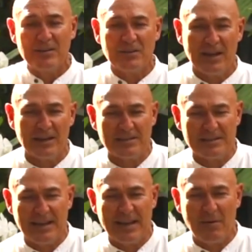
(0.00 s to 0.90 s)
to
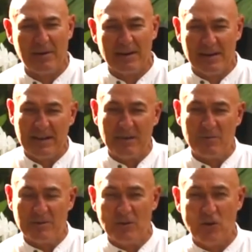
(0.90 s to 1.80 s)
understand how we can connect
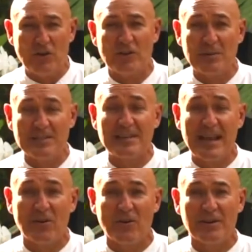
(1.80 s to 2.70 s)
with the earth that we
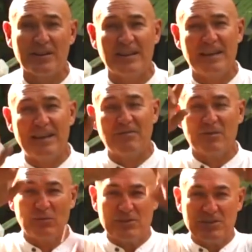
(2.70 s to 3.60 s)
stand on and the
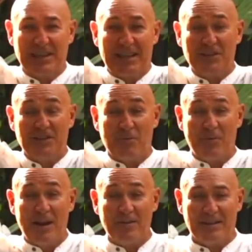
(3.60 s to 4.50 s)
heaven, which is the energy
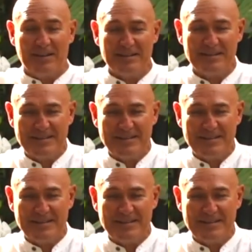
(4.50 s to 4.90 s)
around it.